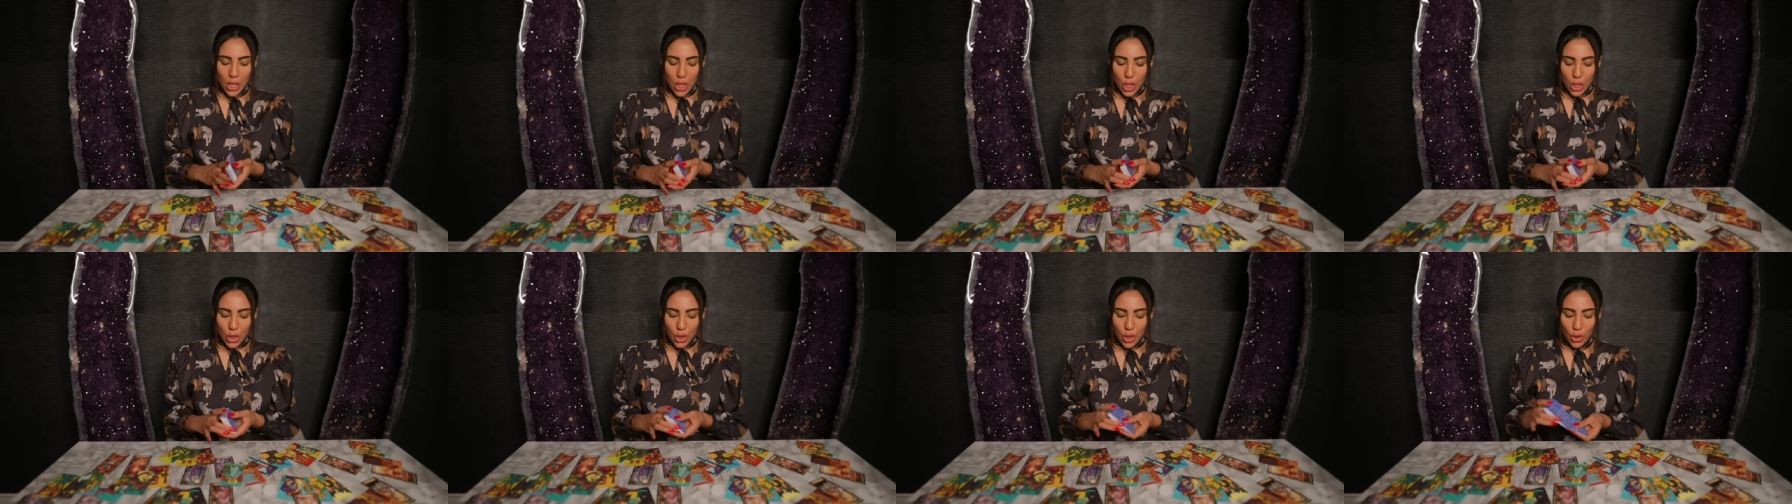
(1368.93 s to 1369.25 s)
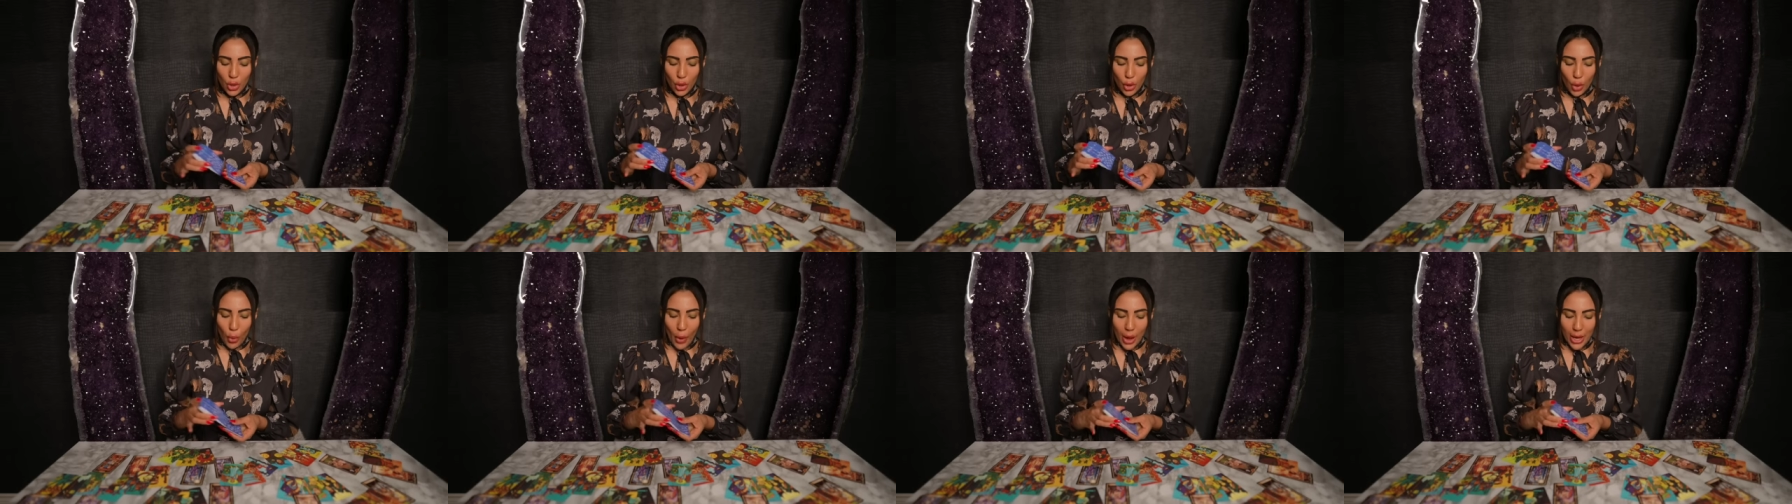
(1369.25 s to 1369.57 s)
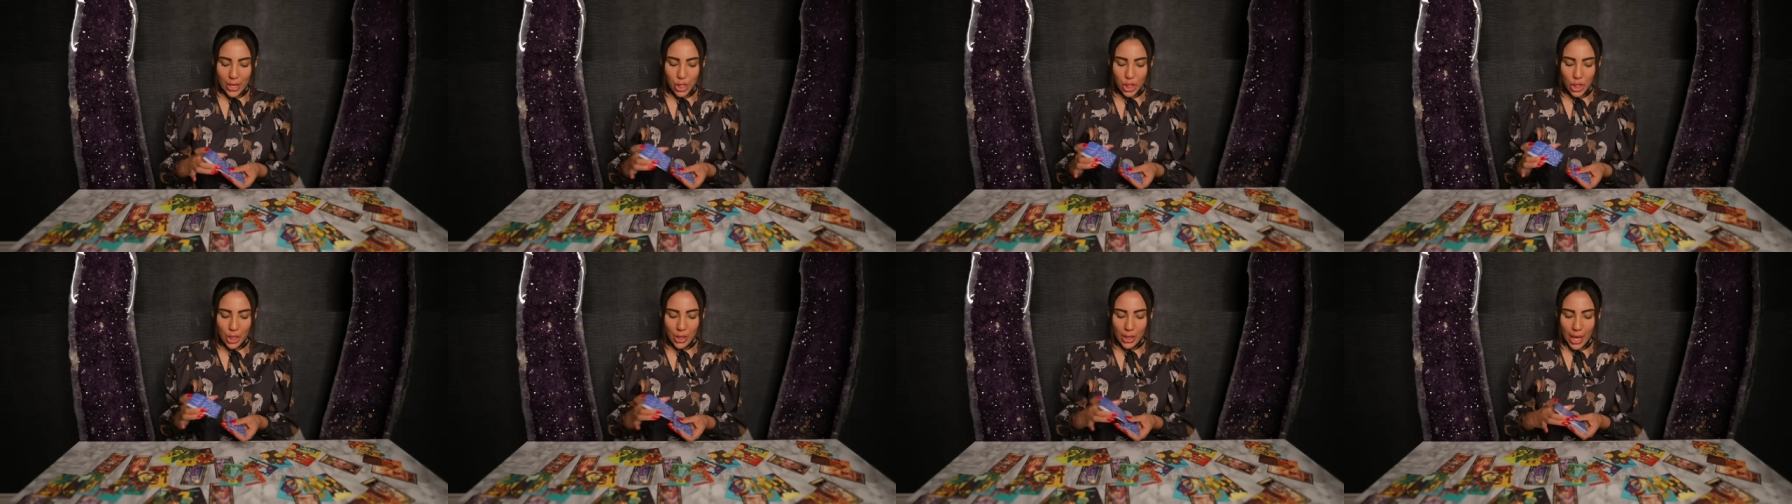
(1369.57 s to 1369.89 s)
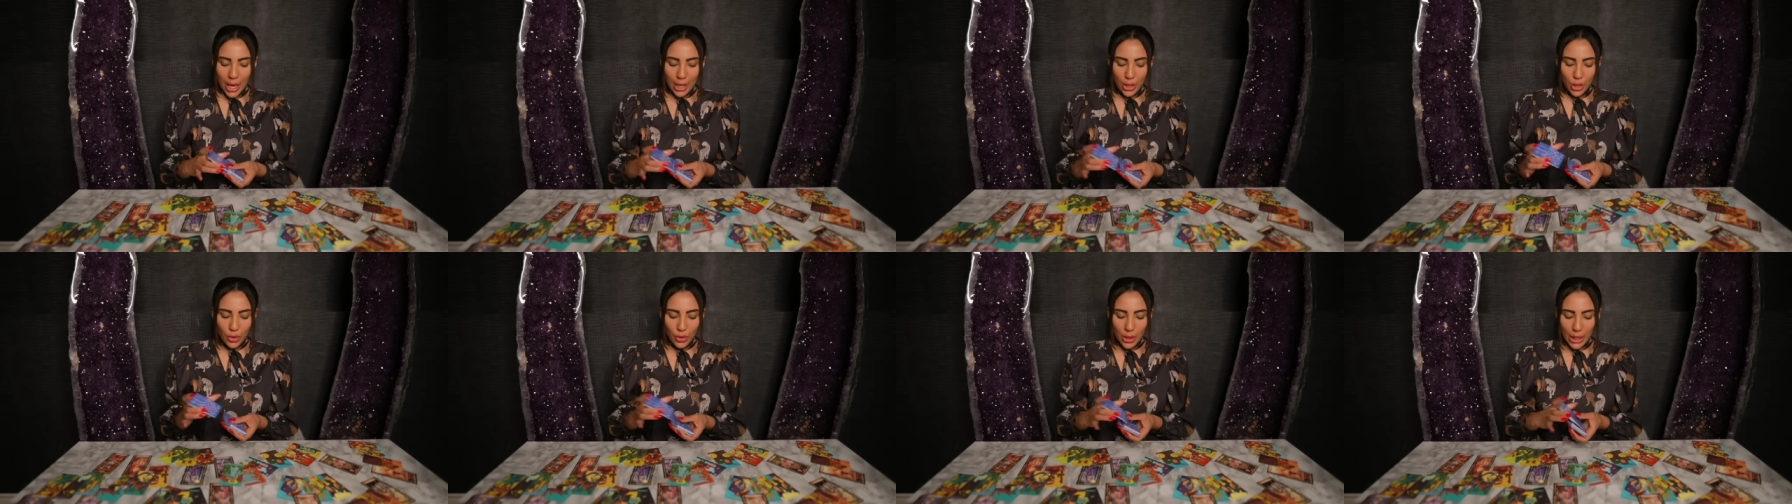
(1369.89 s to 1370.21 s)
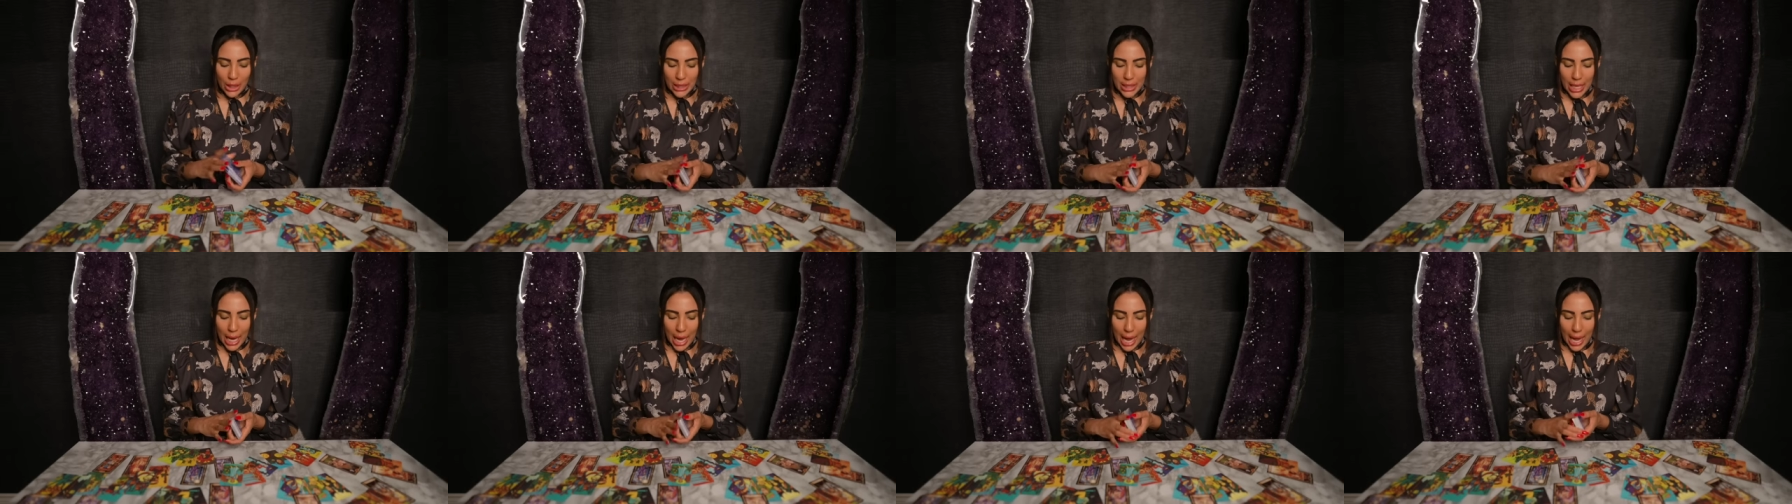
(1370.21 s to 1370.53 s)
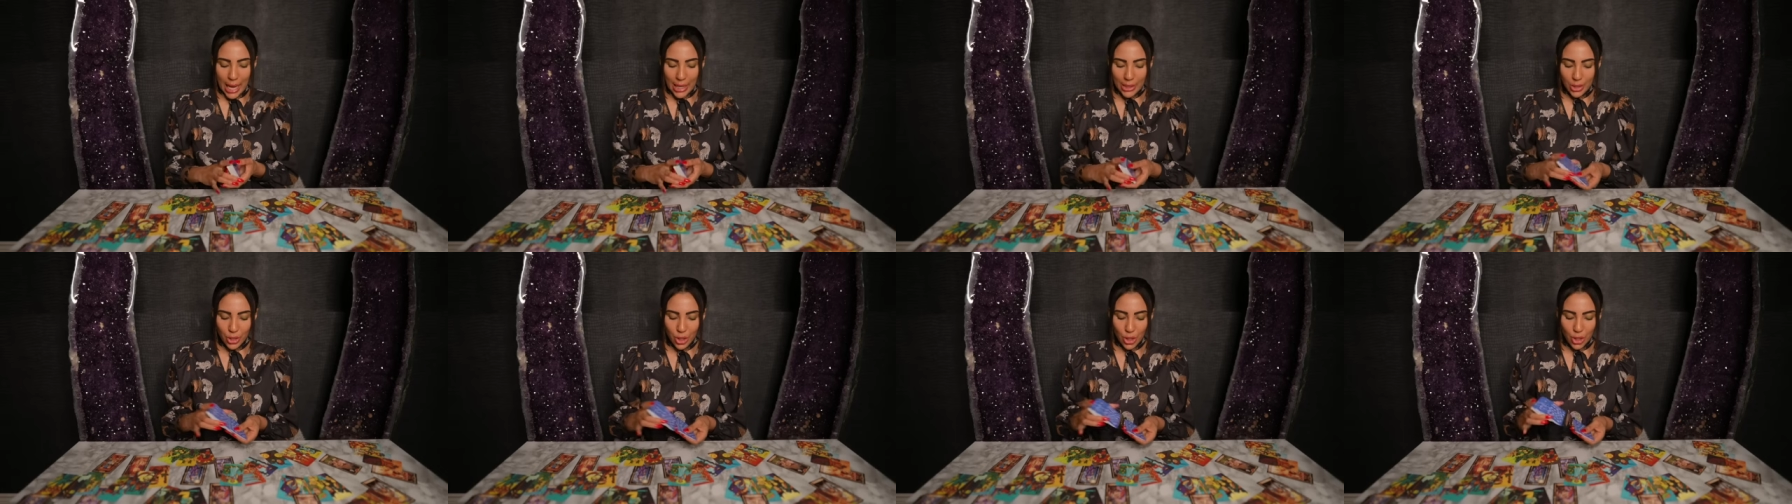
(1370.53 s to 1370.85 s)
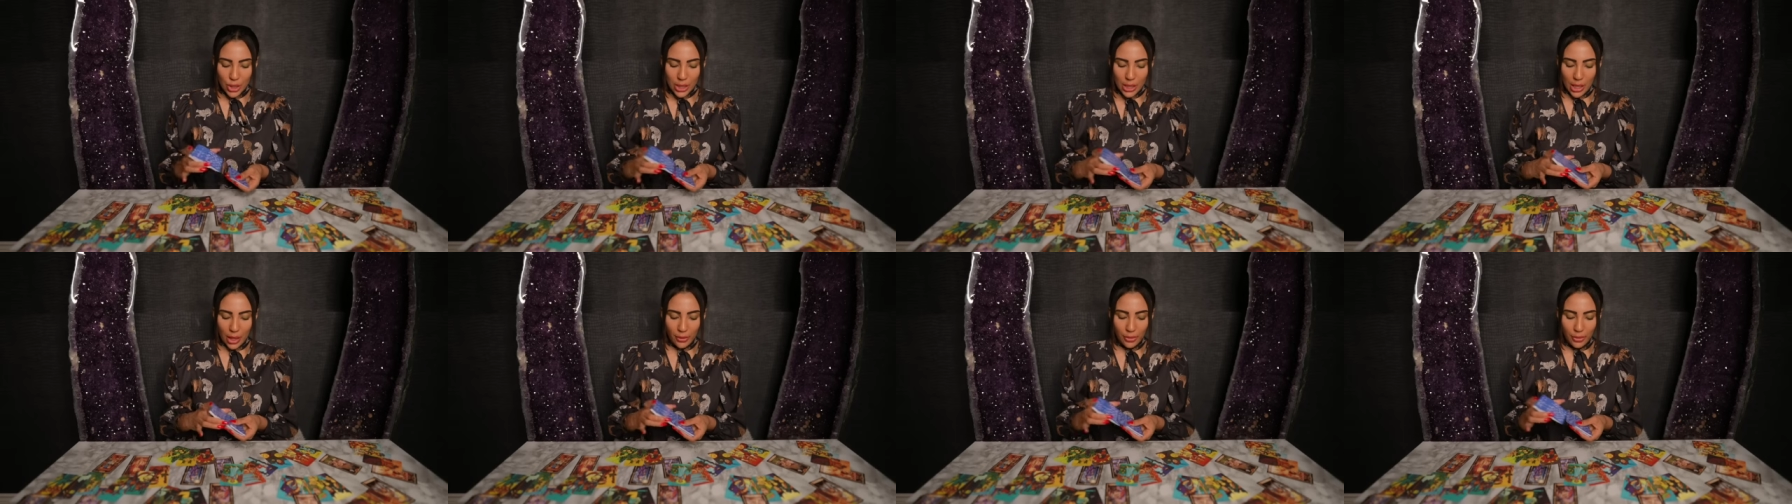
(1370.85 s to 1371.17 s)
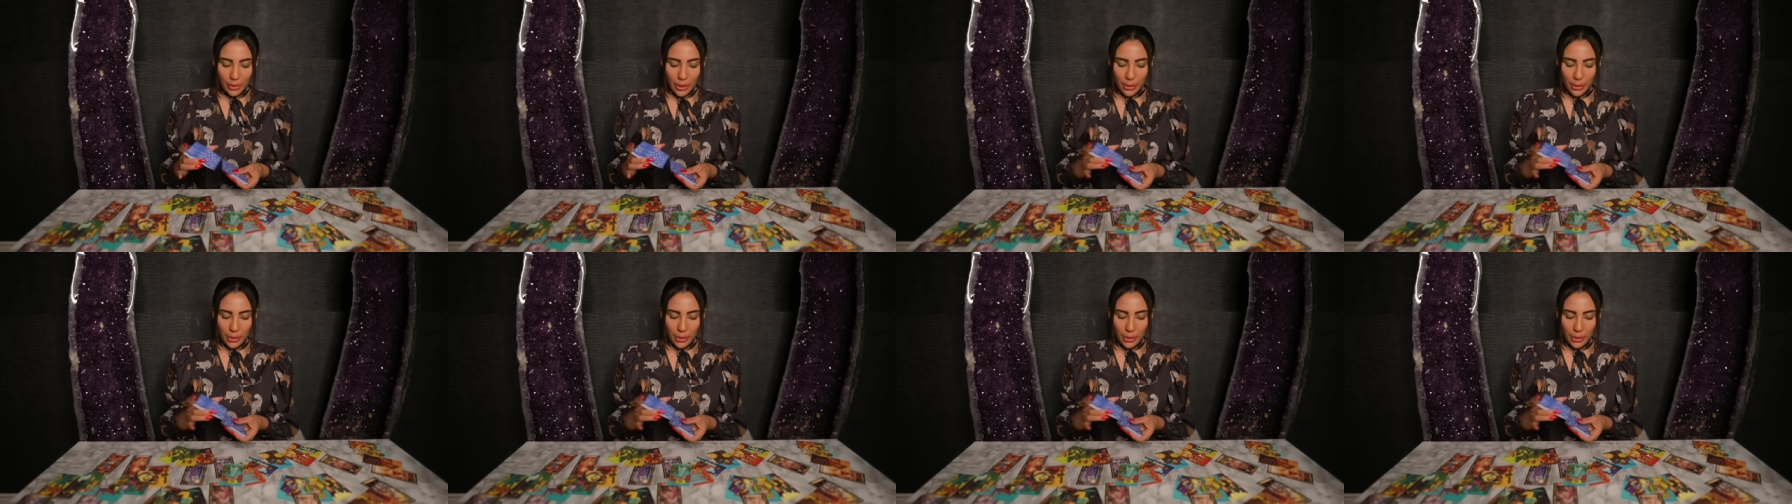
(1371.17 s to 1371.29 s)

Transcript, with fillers: So the question that you need to ask yourself,